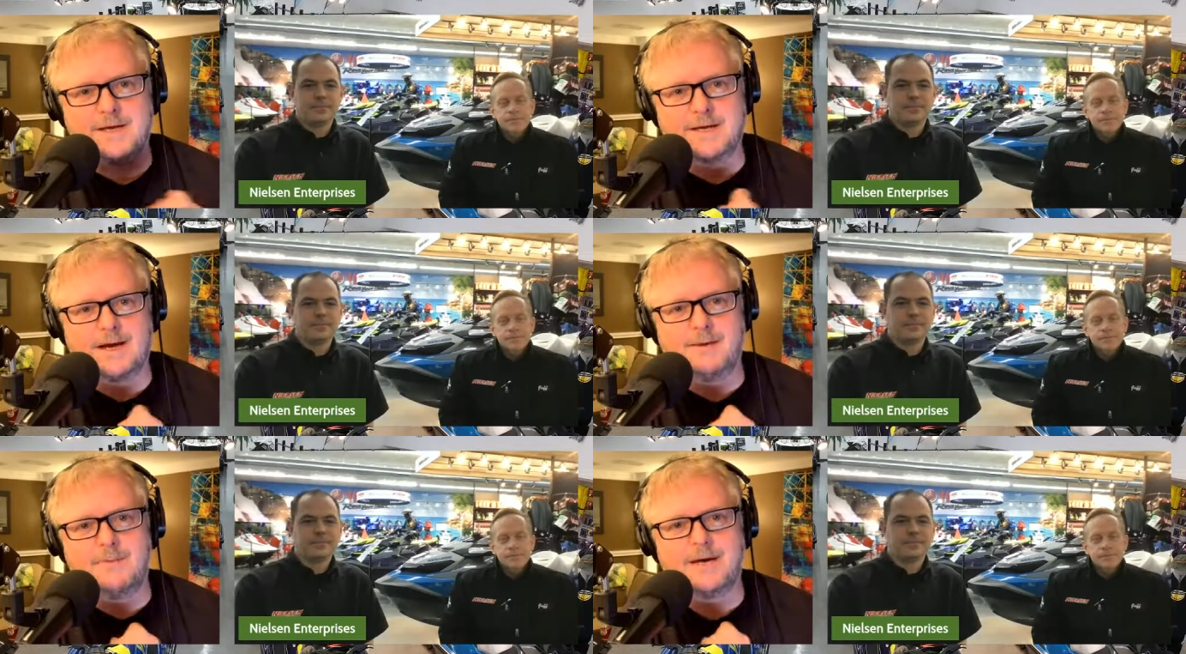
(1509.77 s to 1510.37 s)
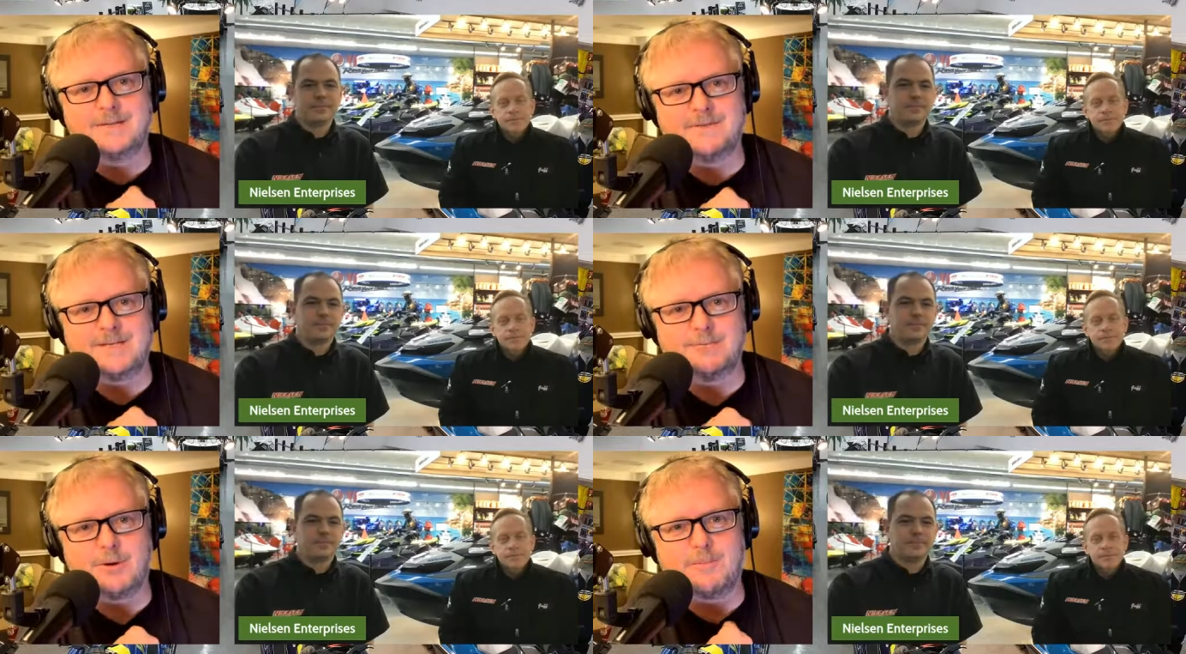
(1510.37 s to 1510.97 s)
Speaker 1: Go look uh,
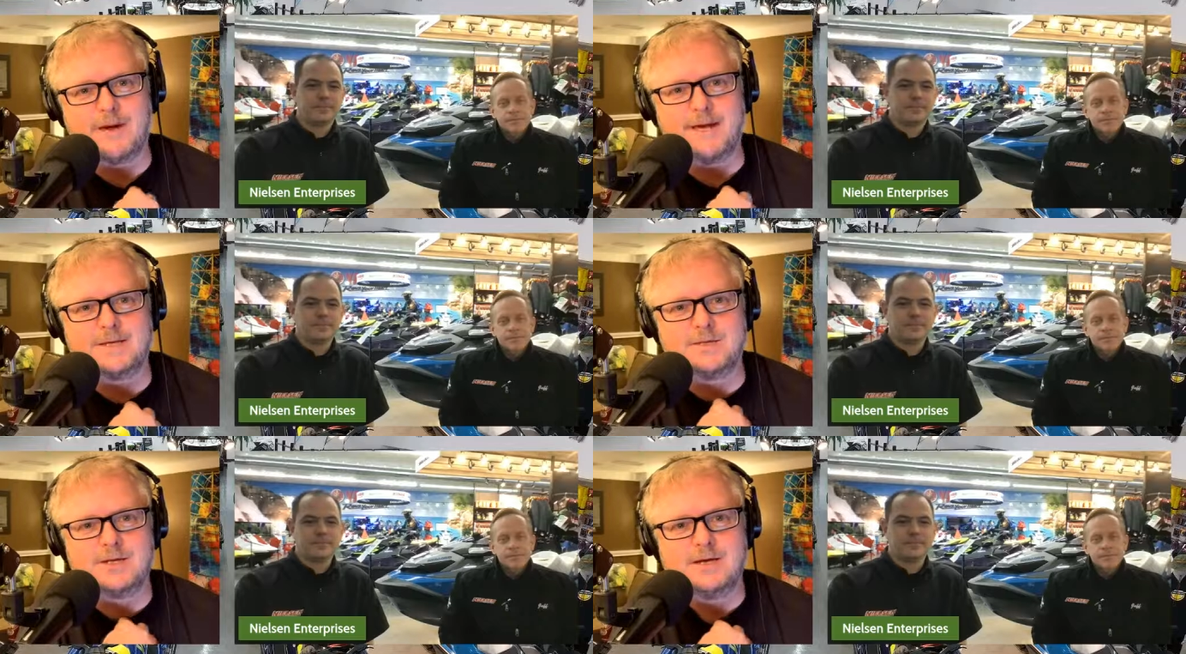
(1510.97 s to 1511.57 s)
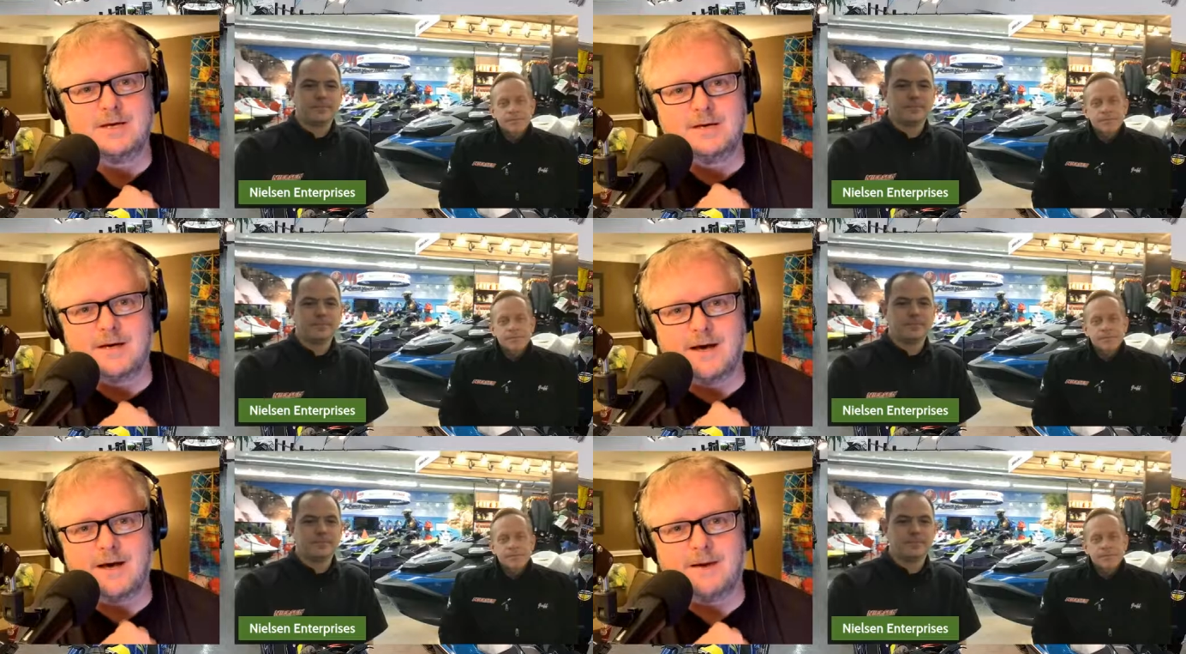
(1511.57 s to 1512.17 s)
Mike's Facebook
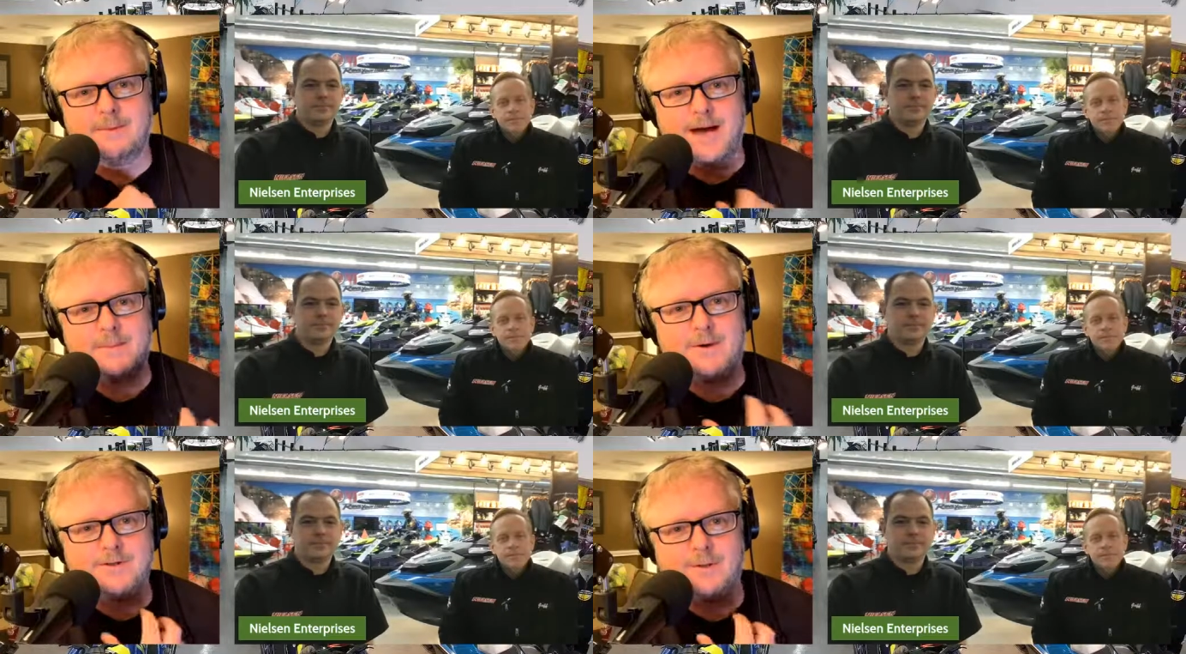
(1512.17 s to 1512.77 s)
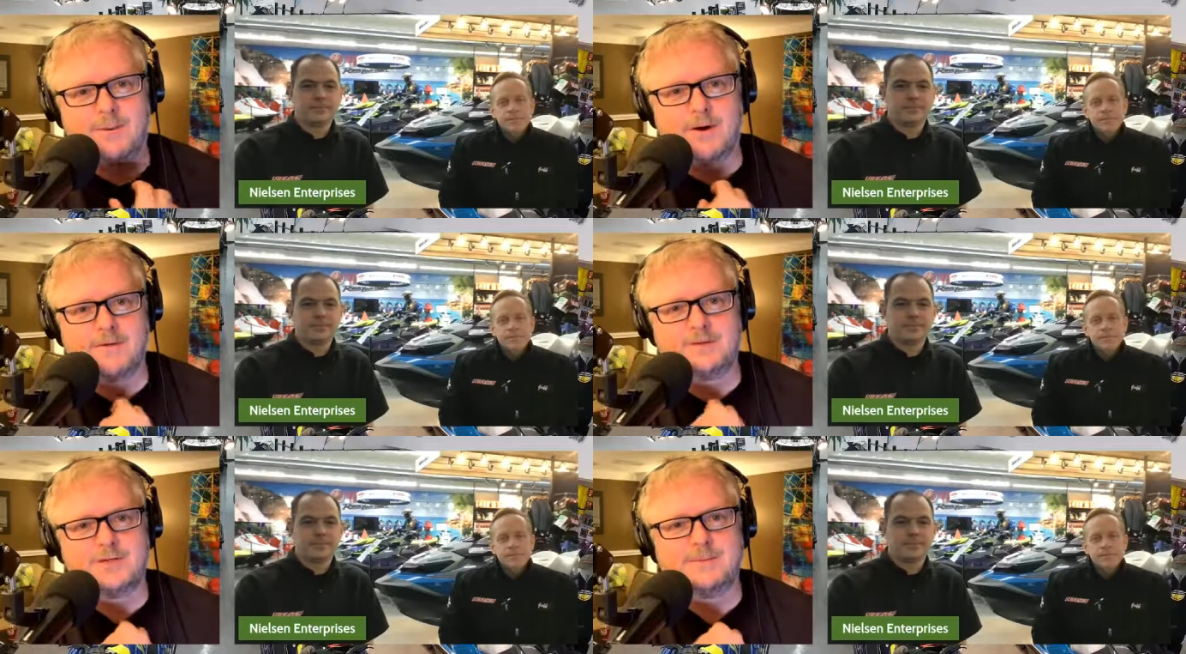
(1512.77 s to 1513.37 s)
page. Uh, I'm
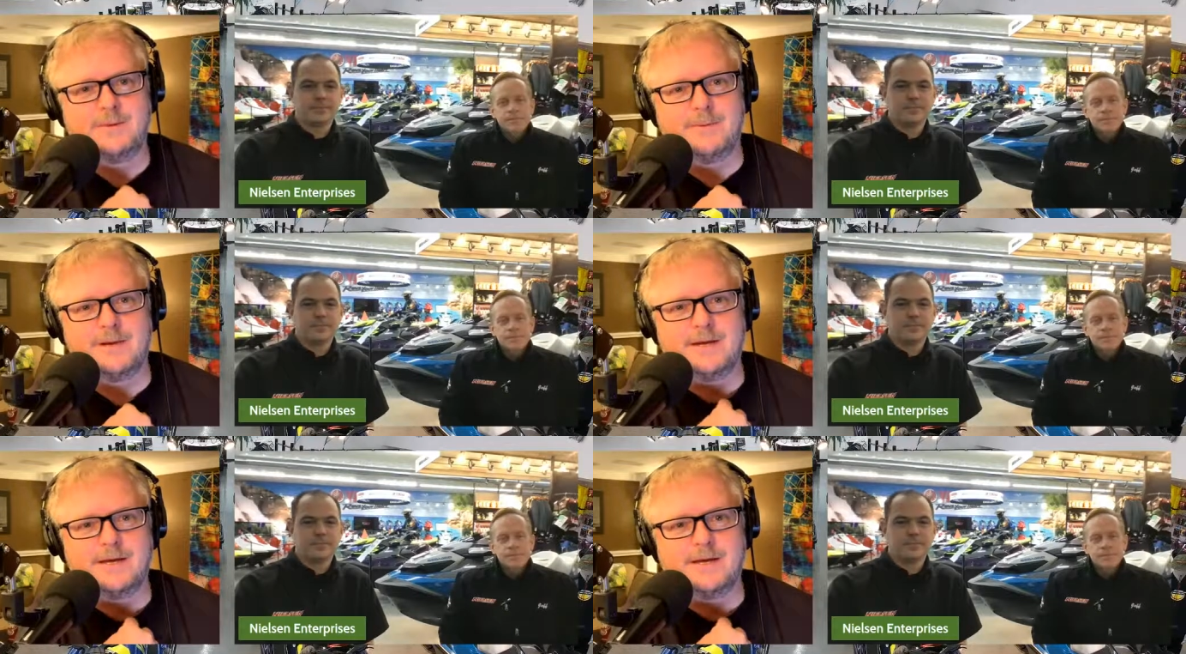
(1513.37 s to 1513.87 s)
also part of the Jeep